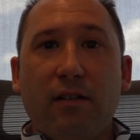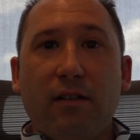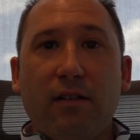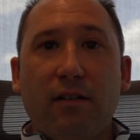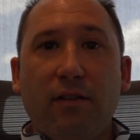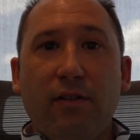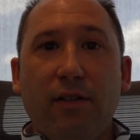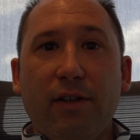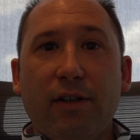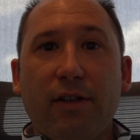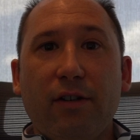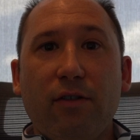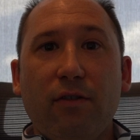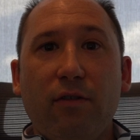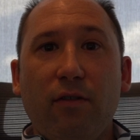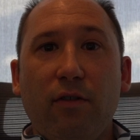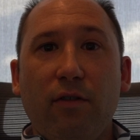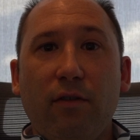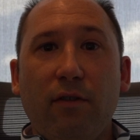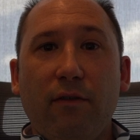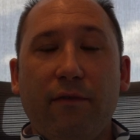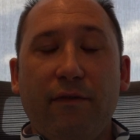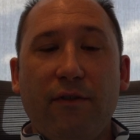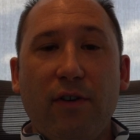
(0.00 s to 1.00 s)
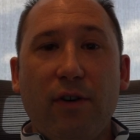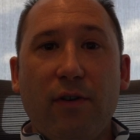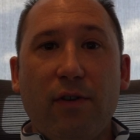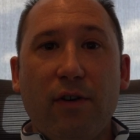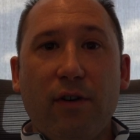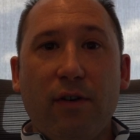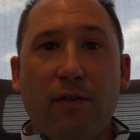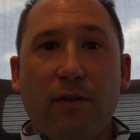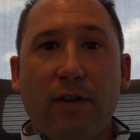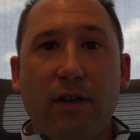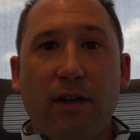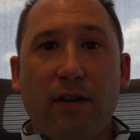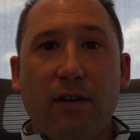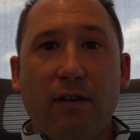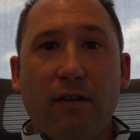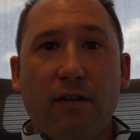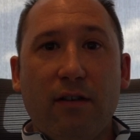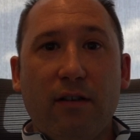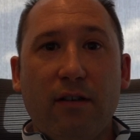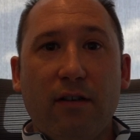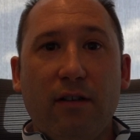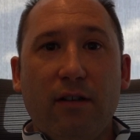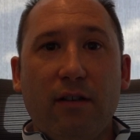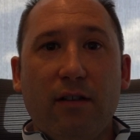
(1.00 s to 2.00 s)
clinical photo here.
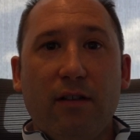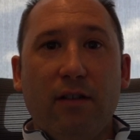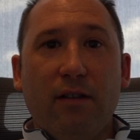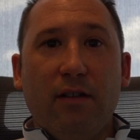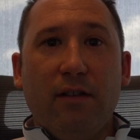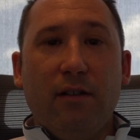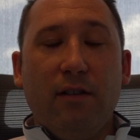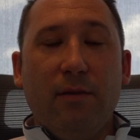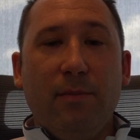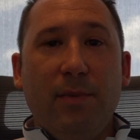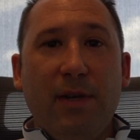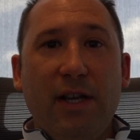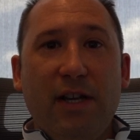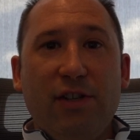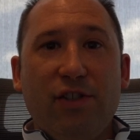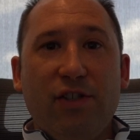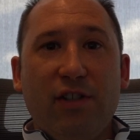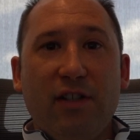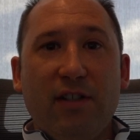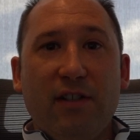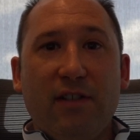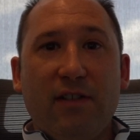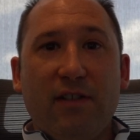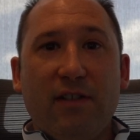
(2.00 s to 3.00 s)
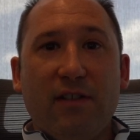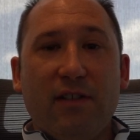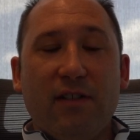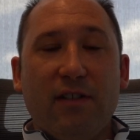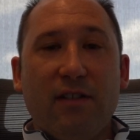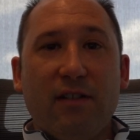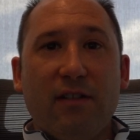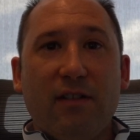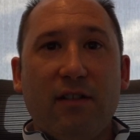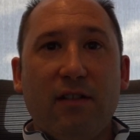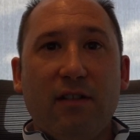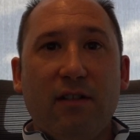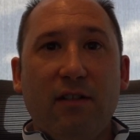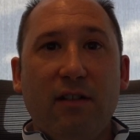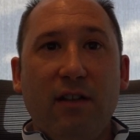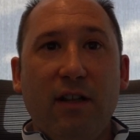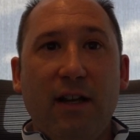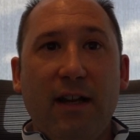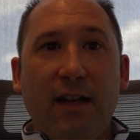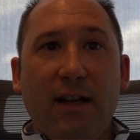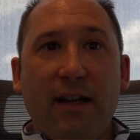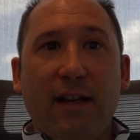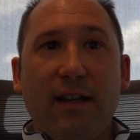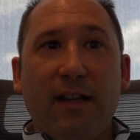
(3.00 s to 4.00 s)
The patient's
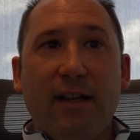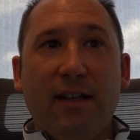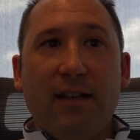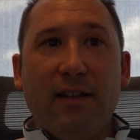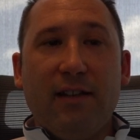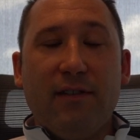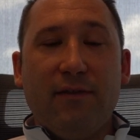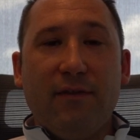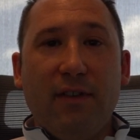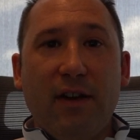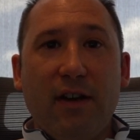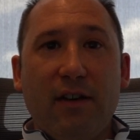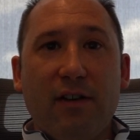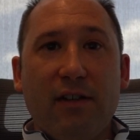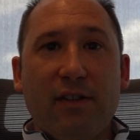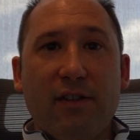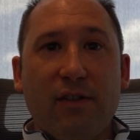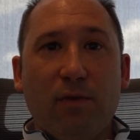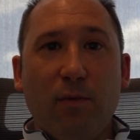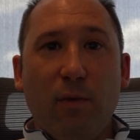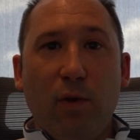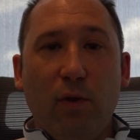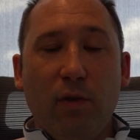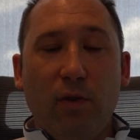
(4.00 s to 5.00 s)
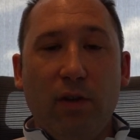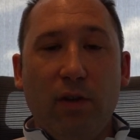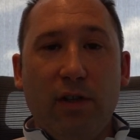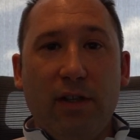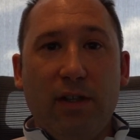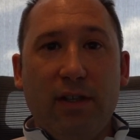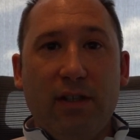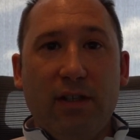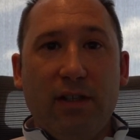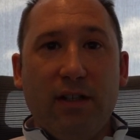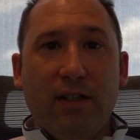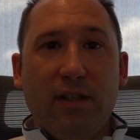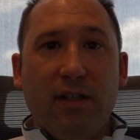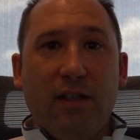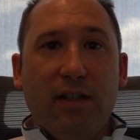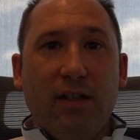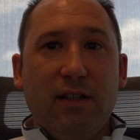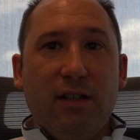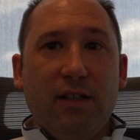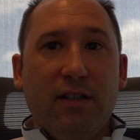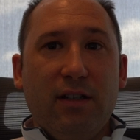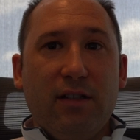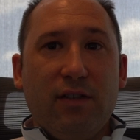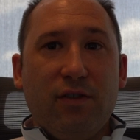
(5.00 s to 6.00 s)
leg is very swollen,
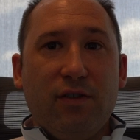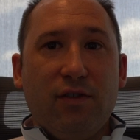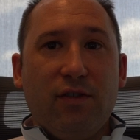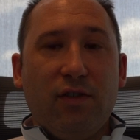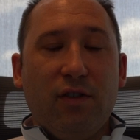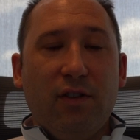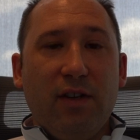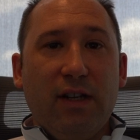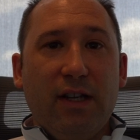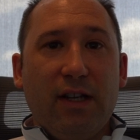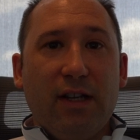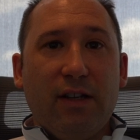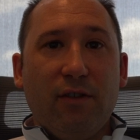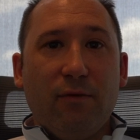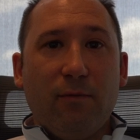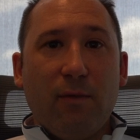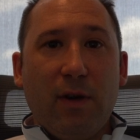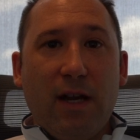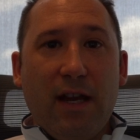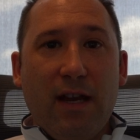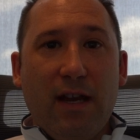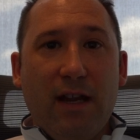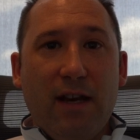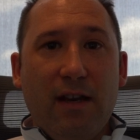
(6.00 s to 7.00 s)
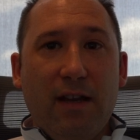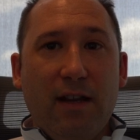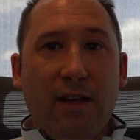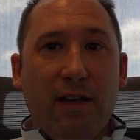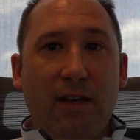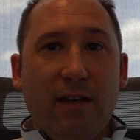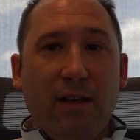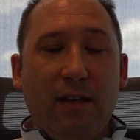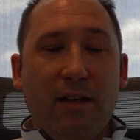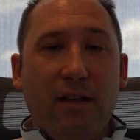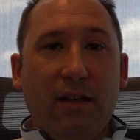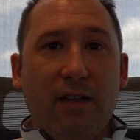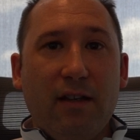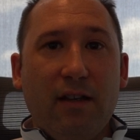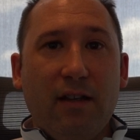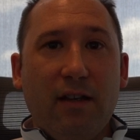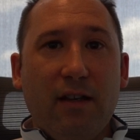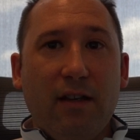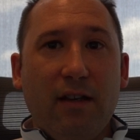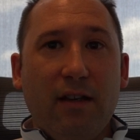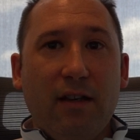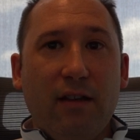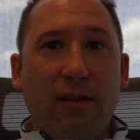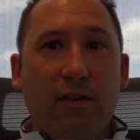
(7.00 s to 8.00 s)
it's turning red, and
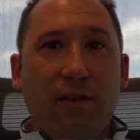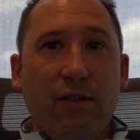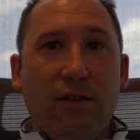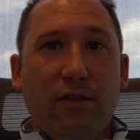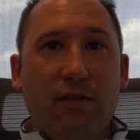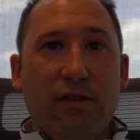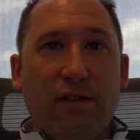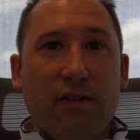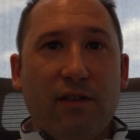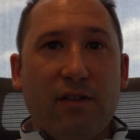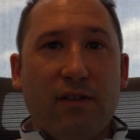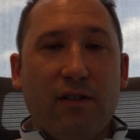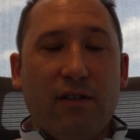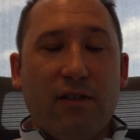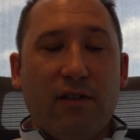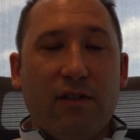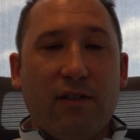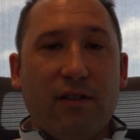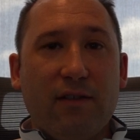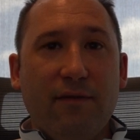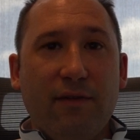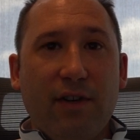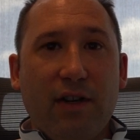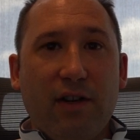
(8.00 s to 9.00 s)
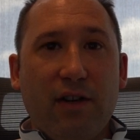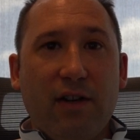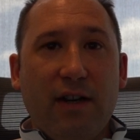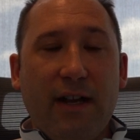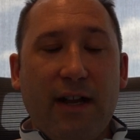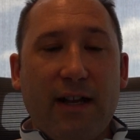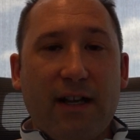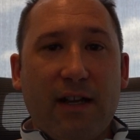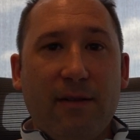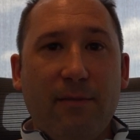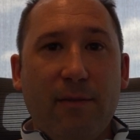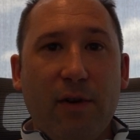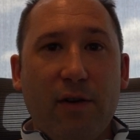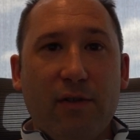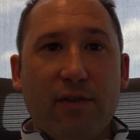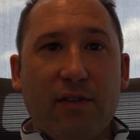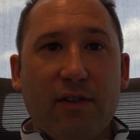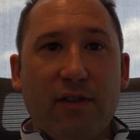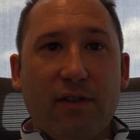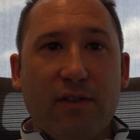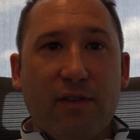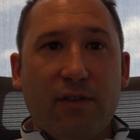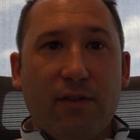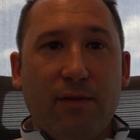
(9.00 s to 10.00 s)
there's severe
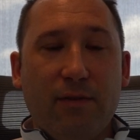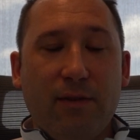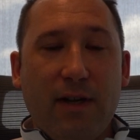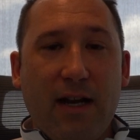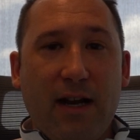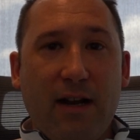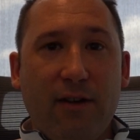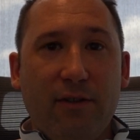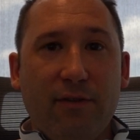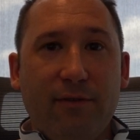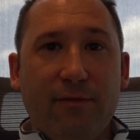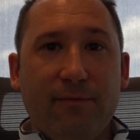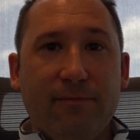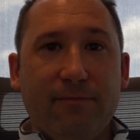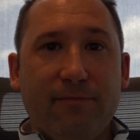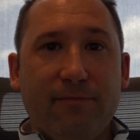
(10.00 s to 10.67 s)
ecchymosis throughout.